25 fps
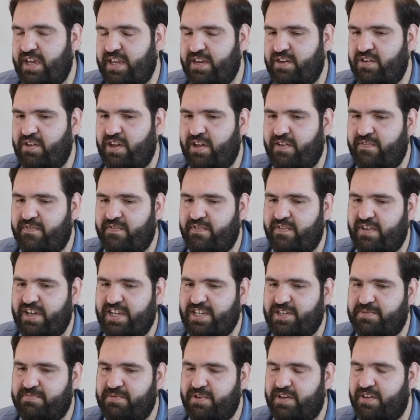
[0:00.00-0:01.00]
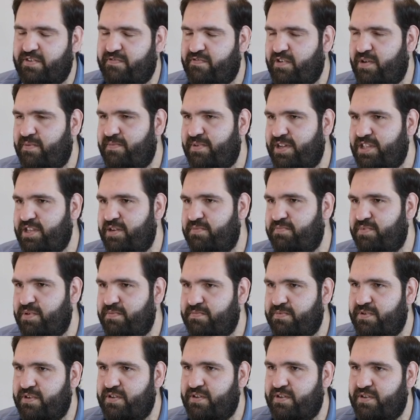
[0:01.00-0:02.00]
you have experience from other
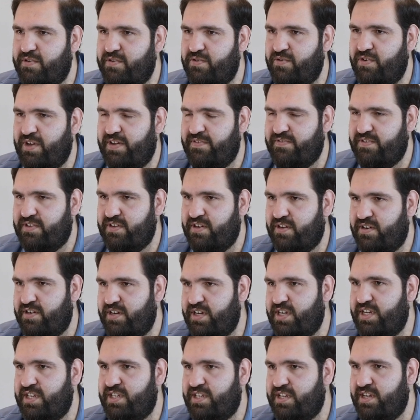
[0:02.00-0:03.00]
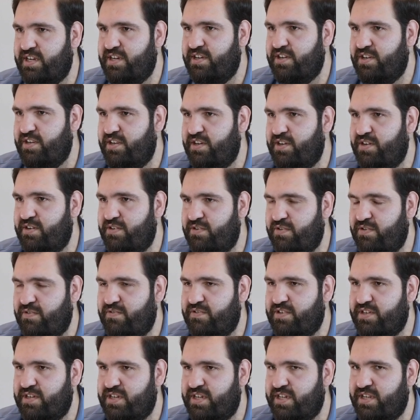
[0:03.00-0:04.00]
people who have already studied in
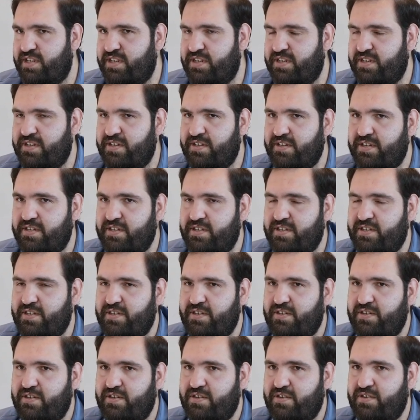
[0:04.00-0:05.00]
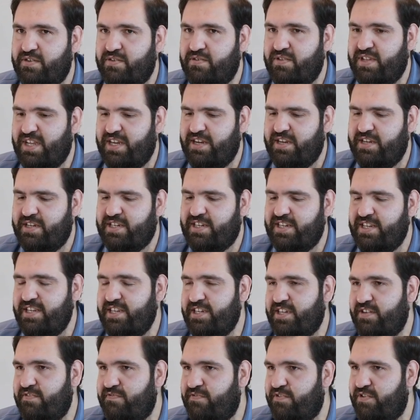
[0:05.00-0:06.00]
university, so then it's
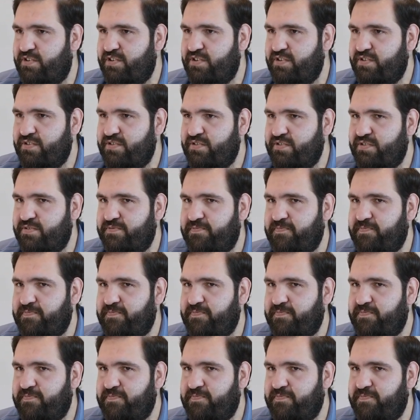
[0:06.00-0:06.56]
easy for you.